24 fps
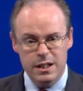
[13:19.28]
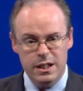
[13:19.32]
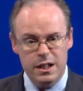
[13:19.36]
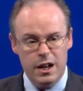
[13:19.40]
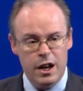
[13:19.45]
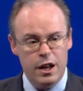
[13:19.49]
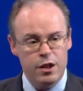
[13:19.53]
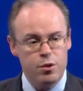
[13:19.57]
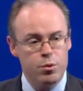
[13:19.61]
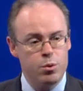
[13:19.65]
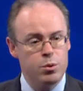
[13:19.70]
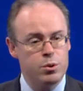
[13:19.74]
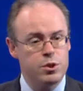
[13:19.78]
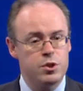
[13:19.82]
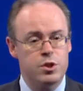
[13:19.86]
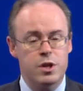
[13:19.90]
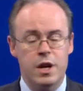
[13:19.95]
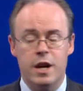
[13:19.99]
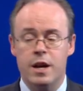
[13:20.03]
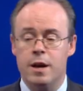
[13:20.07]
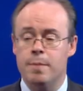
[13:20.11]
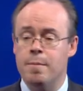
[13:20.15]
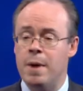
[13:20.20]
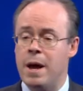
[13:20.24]
And they're also
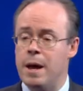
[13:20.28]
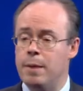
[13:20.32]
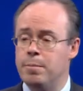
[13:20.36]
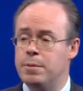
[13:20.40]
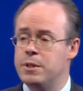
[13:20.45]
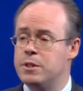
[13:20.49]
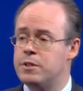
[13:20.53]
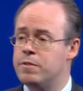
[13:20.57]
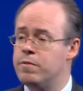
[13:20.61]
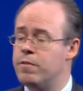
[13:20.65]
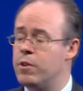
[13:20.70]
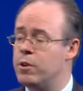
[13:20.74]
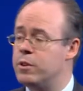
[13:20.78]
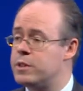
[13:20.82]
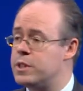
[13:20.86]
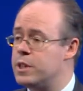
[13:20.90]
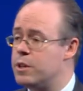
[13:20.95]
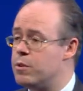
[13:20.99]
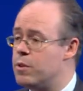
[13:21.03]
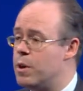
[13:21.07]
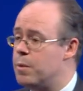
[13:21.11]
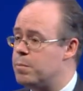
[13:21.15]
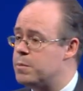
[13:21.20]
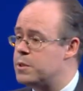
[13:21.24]
saying, I'm happy to
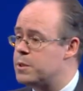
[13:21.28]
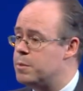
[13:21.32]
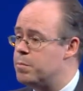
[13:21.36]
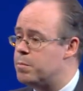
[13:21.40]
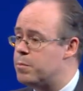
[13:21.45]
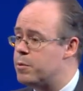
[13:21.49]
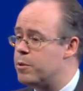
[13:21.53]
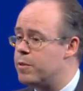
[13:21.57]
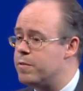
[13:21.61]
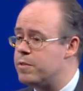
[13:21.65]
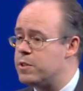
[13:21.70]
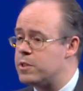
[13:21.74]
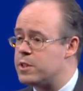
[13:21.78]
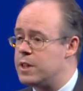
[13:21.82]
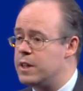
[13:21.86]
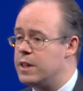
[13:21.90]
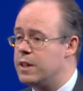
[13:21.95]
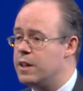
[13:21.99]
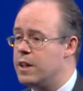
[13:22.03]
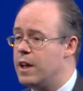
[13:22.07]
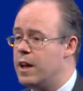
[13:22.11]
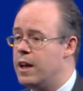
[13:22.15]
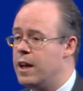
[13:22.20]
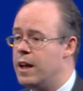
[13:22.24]
volunteer up some privacy,
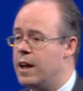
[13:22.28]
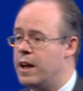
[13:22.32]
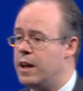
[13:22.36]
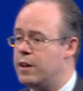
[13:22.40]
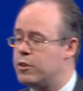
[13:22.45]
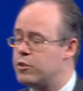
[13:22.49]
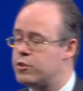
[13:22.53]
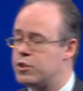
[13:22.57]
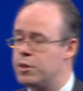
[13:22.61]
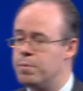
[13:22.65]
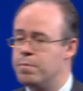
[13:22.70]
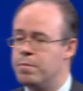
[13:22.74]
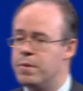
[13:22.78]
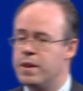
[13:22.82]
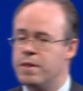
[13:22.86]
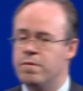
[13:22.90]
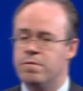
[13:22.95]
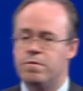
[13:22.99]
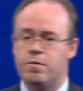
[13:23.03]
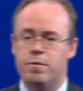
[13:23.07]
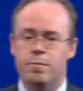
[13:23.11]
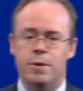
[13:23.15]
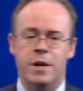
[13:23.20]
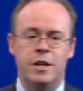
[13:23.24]
some
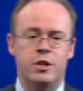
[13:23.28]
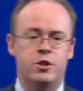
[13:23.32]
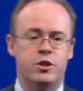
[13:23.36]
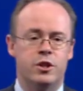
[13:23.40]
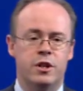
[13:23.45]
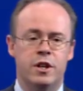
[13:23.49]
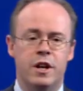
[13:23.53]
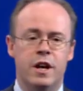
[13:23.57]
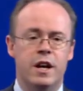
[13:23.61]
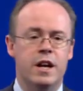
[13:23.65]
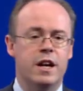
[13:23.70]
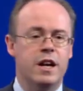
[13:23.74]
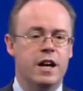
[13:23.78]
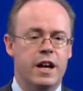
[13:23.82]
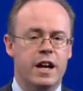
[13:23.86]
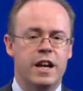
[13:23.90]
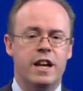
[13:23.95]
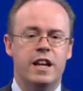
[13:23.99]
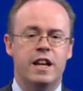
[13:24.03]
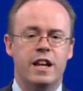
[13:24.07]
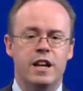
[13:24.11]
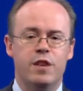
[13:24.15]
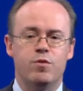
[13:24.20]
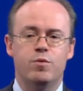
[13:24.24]
information
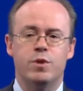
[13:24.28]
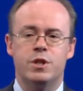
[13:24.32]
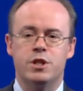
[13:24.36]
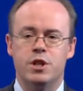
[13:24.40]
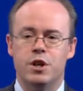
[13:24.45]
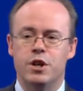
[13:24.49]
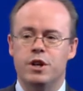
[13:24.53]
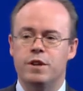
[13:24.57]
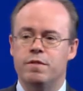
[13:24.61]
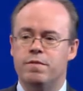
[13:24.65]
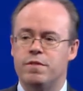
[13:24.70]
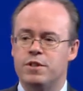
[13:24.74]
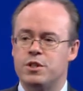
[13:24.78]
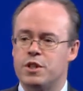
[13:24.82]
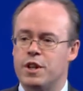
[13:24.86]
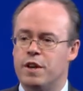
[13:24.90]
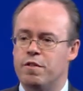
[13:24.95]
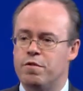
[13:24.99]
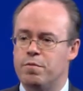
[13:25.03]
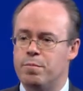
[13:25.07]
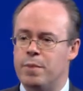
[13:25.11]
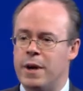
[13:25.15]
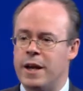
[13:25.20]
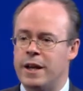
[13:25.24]
in return for
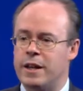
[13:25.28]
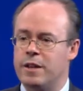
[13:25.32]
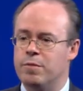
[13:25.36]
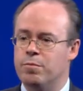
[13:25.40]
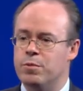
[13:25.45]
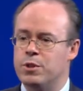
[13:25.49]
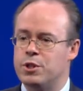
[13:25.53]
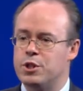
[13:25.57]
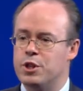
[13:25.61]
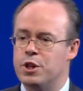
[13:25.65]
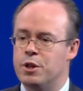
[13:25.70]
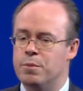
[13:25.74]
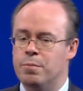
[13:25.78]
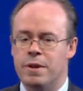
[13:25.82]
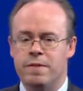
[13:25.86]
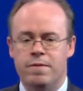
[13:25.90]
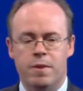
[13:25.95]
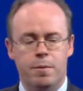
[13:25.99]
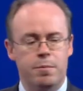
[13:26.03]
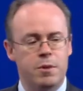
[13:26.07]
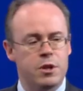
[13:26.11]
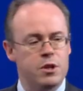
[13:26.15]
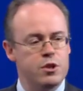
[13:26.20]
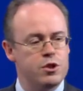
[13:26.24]
stuff back in return. But if
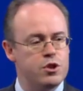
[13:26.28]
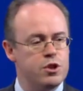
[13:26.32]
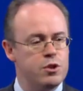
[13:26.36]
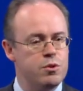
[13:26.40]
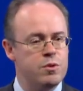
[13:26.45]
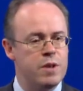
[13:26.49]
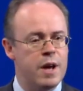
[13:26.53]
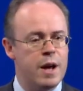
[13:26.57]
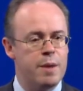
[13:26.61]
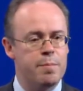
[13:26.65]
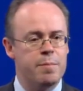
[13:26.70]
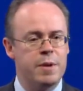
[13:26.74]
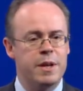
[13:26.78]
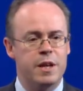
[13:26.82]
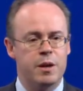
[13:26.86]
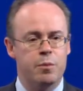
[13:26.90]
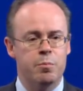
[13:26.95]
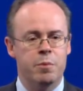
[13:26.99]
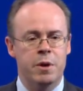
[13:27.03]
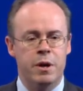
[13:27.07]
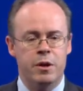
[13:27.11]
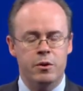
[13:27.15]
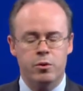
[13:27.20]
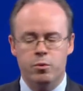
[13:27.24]
I'm going to do that, make it
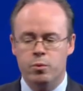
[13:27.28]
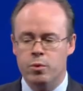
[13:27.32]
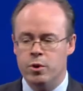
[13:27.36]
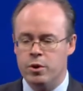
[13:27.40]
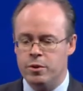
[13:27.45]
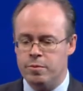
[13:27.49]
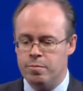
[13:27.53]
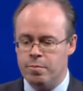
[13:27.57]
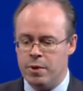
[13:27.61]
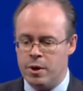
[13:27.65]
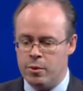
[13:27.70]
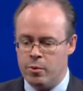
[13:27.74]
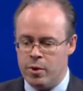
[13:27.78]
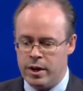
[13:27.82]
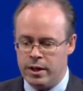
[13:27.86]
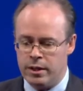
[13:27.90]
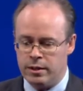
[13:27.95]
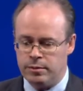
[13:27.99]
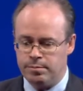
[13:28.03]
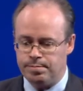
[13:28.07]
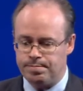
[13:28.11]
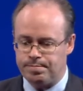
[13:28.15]
worth my while.